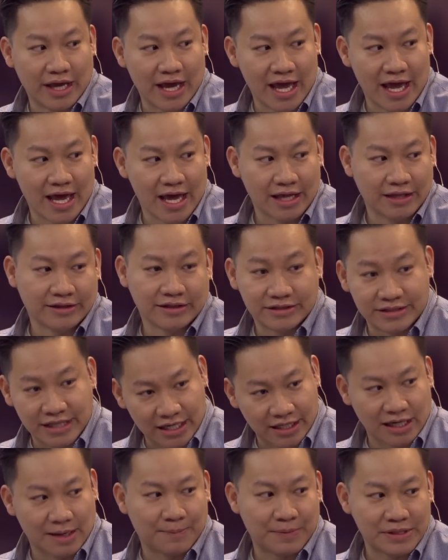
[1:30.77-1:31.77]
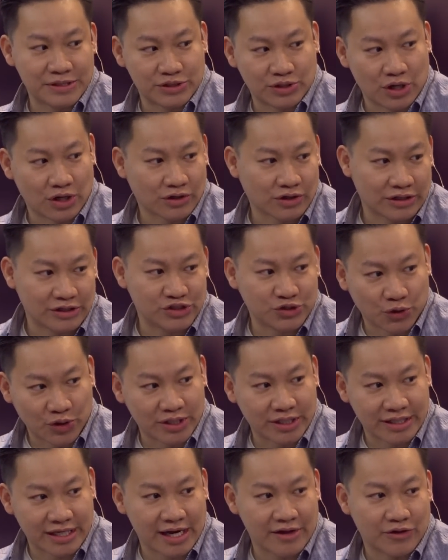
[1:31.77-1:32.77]
and the tech companies are all kind of
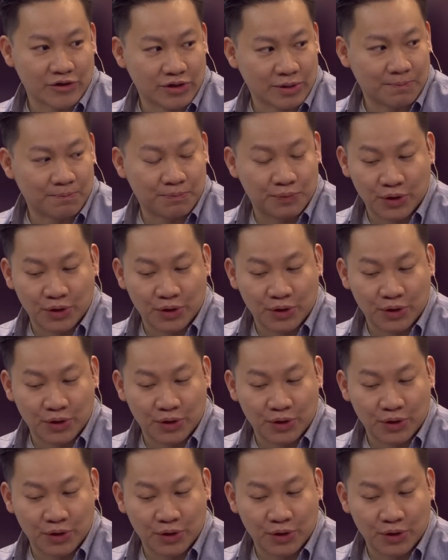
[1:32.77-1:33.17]
joining together to